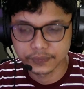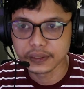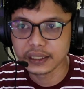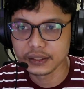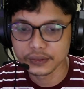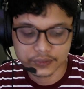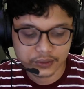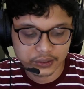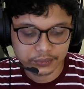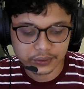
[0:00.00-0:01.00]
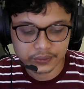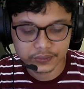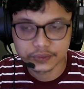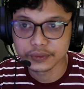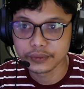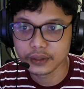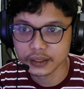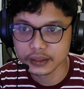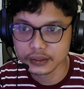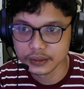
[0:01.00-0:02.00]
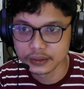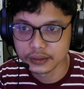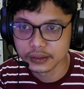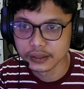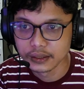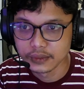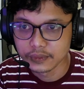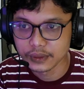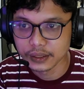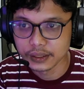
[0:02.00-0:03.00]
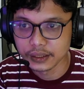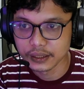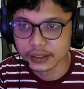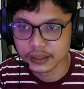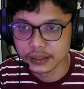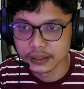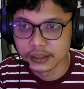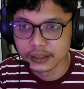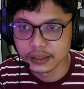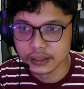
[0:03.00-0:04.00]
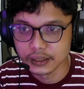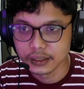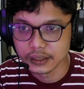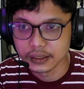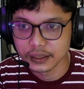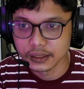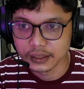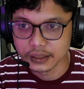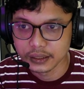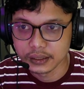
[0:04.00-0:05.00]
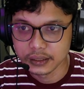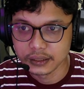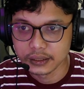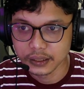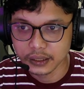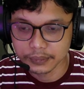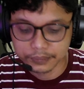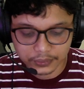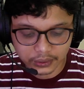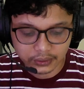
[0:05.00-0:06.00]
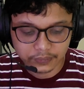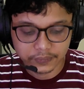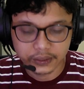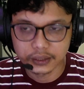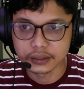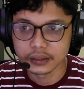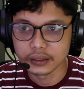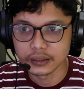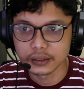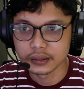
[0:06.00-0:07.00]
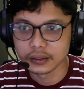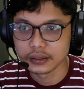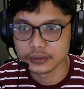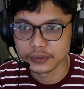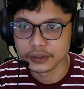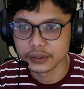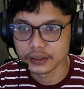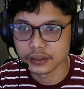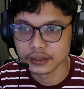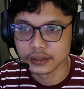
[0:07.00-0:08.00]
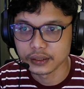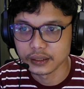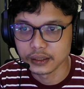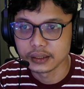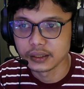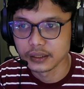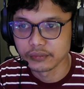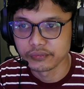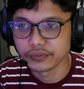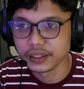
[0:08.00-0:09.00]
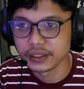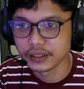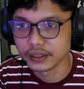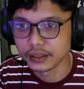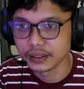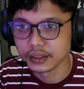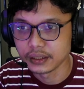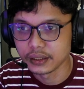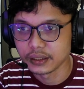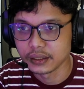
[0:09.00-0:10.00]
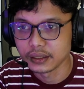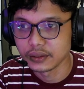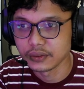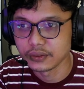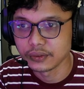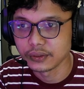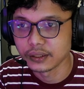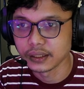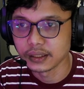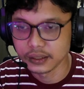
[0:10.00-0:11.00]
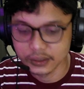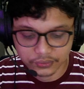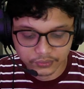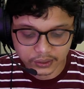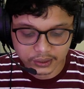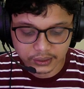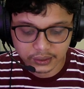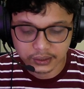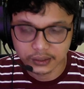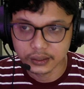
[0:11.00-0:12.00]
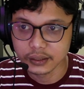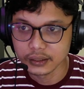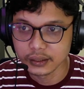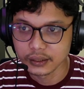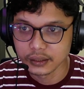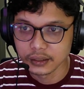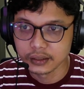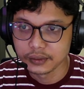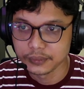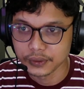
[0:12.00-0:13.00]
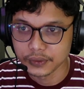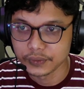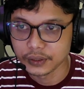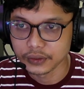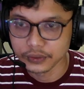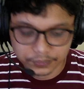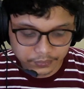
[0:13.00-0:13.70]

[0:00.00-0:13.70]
value is gonna be one, but and yeah, then we're gonna return an array here because we need to